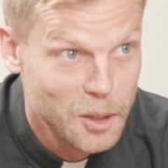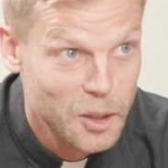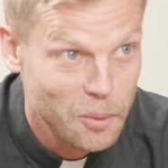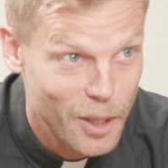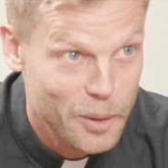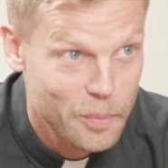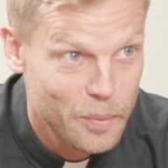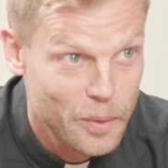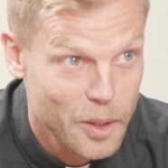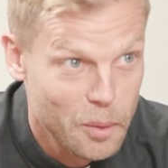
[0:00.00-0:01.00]
Right?
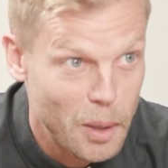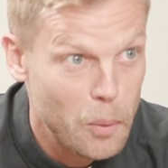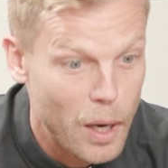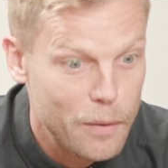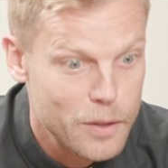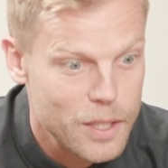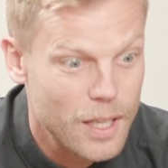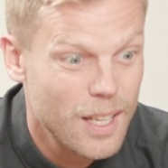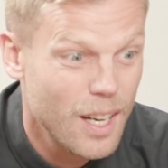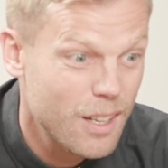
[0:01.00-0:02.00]
My wife is like, can
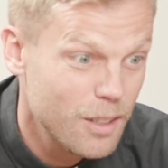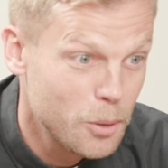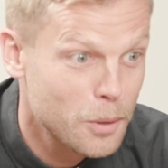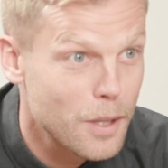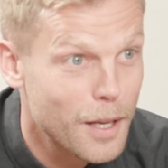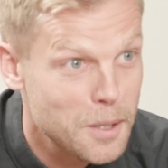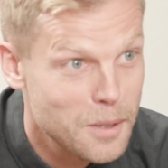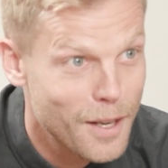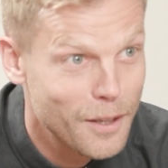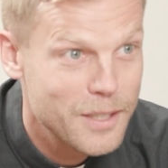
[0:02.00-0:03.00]
I go to Luther Classical
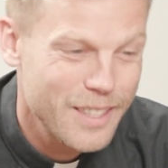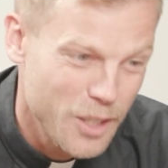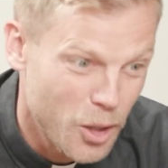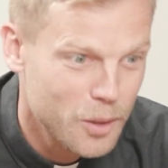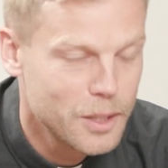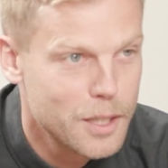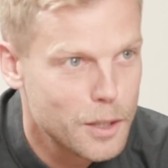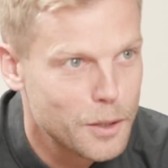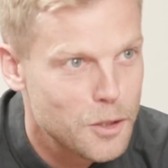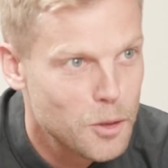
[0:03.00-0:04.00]
College? Like, no, they said
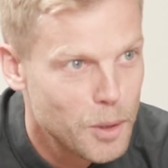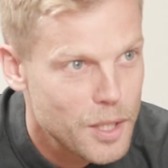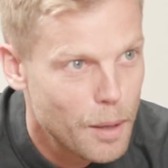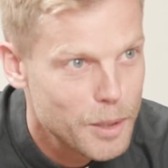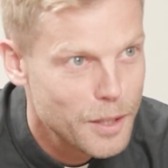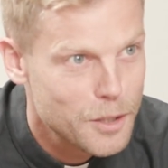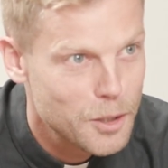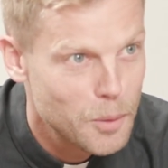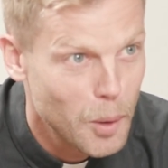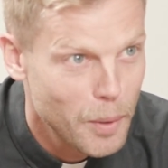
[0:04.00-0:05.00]
there's too much competition. You
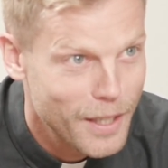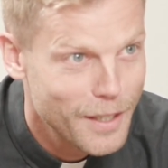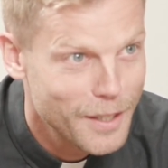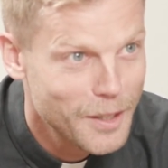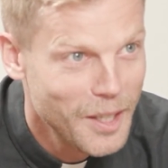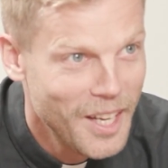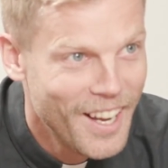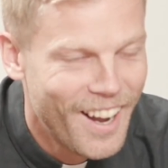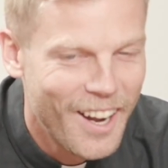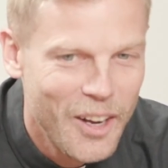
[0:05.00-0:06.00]
won't make it in.
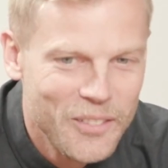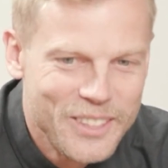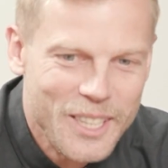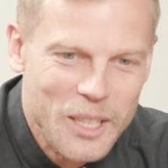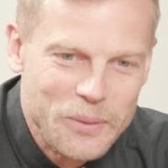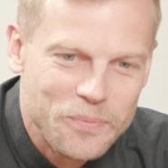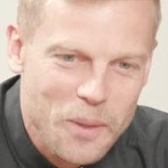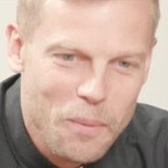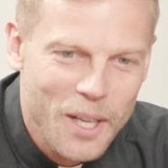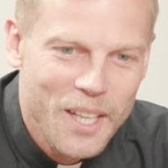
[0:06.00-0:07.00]

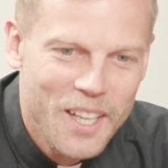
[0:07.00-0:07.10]
But